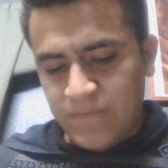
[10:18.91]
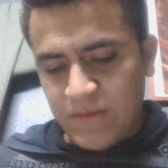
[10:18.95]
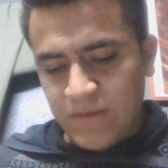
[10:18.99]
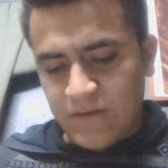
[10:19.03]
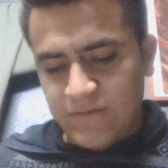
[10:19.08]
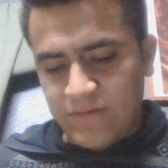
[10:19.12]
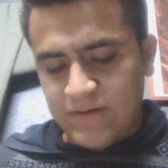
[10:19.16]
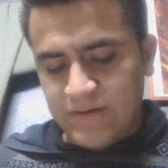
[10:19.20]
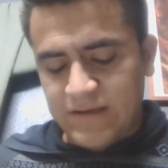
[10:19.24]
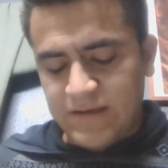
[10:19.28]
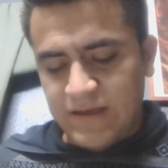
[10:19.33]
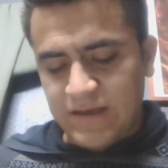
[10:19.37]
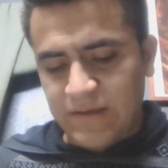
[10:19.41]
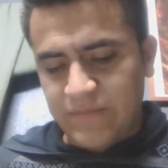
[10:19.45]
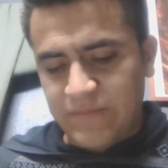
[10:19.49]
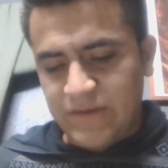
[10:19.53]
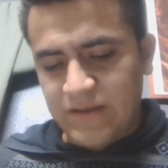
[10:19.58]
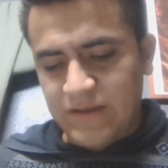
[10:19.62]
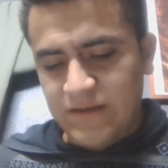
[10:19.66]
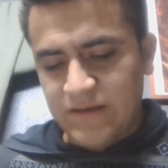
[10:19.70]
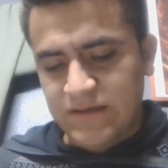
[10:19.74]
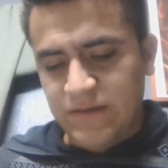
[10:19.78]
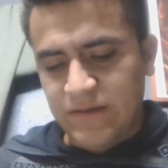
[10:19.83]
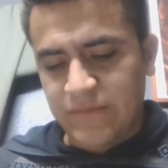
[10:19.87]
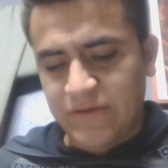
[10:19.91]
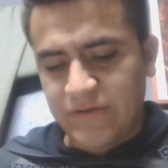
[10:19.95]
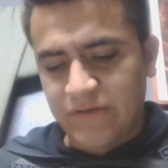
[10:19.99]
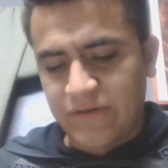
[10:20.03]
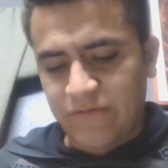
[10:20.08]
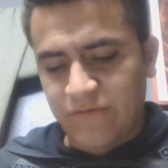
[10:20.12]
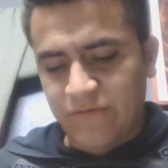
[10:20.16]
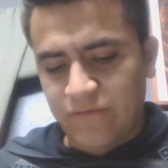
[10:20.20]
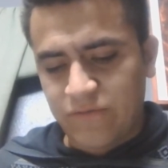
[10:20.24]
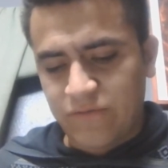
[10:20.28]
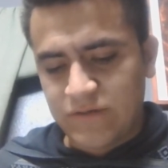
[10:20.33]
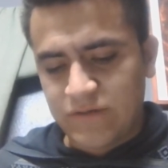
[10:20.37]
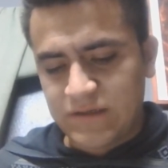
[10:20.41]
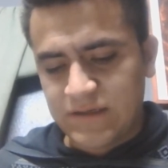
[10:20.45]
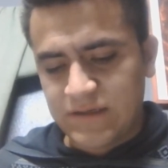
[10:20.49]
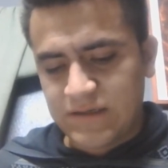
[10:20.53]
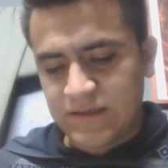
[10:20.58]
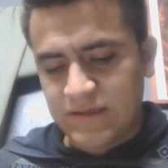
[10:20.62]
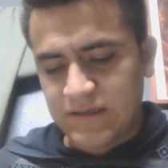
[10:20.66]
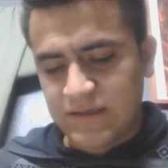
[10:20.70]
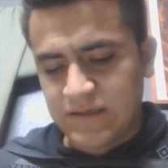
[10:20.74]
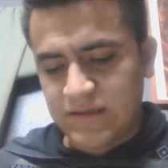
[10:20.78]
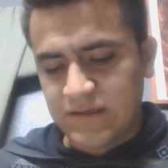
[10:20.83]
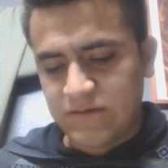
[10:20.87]
which gave me the sum of the
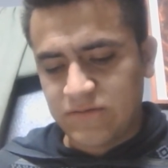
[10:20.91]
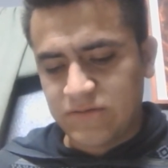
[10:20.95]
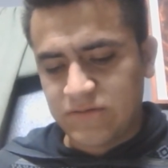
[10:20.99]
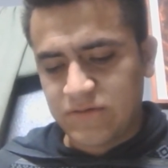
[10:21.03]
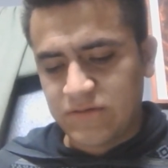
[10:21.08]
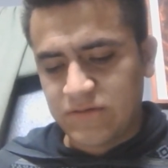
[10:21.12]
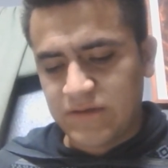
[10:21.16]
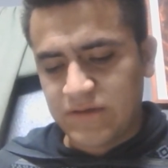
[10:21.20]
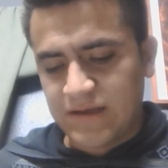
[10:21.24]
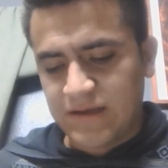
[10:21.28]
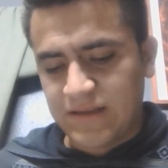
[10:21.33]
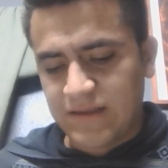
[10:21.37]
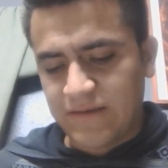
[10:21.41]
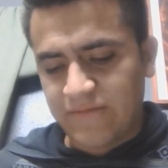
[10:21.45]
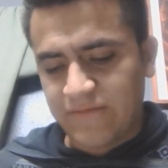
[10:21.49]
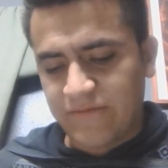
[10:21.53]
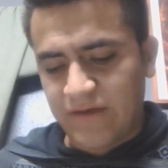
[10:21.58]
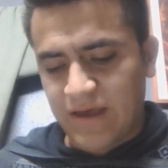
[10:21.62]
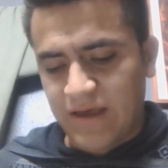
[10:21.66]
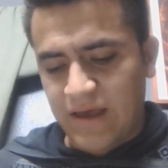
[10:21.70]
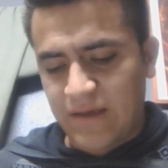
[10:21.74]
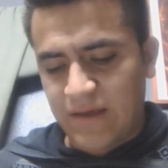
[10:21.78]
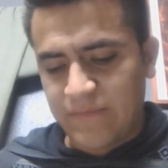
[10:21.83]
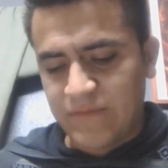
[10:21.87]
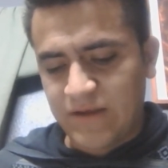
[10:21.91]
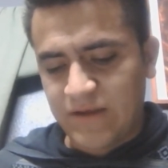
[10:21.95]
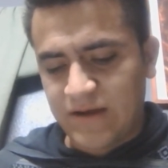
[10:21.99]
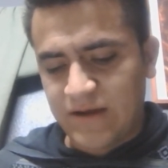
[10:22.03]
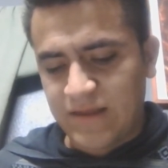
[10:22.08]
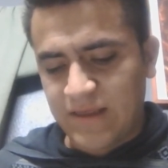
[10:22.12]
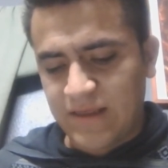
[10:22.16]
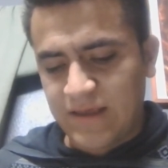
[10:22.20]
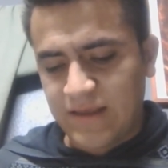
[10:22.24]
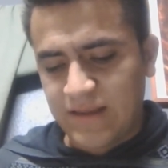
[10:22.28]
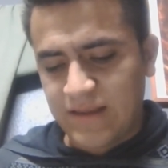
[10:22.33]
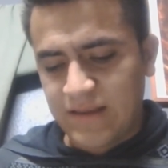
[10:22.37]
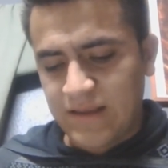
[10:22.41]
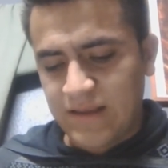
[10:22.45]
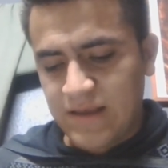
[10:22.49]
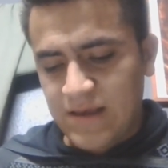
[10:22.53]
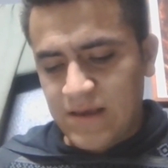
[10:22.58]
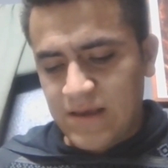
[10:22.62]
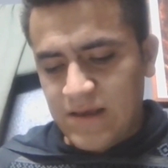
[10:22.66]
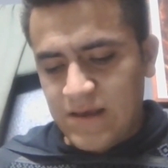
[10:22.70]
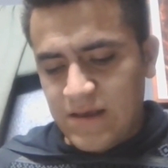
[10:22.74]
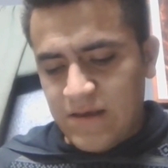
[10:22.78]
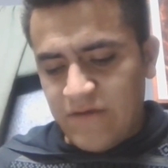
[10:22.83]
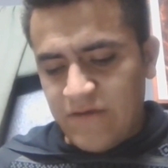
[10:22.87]
forces is equal to negative m dot n
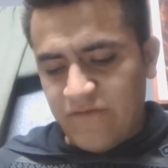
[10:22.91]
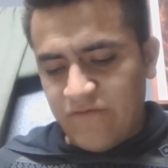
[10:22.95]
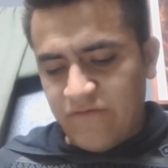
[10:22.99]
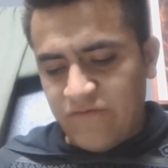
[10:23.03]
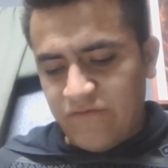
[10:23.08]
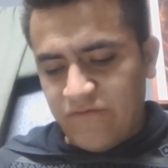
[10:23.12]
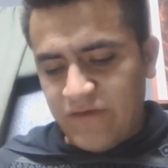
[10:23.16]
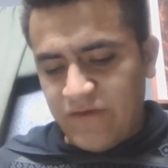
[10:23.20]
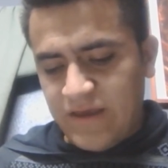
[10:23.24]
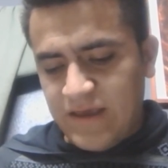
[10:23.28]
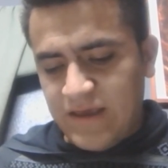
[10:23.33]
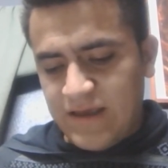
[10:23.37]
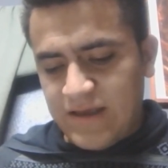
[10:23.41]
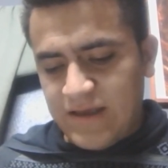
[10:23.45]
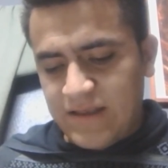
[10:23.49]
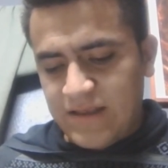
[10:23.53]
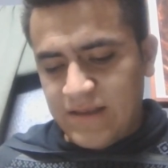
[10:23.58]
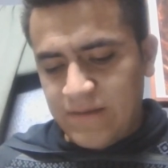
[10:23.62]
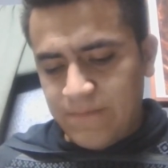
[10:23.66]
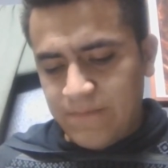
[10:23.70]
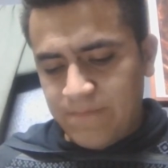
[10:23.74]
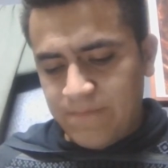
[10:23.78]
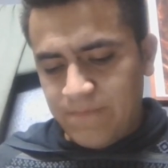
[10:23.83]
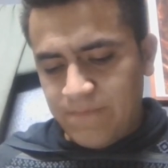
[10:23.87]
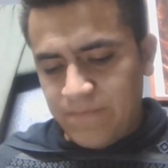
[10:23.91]
vn,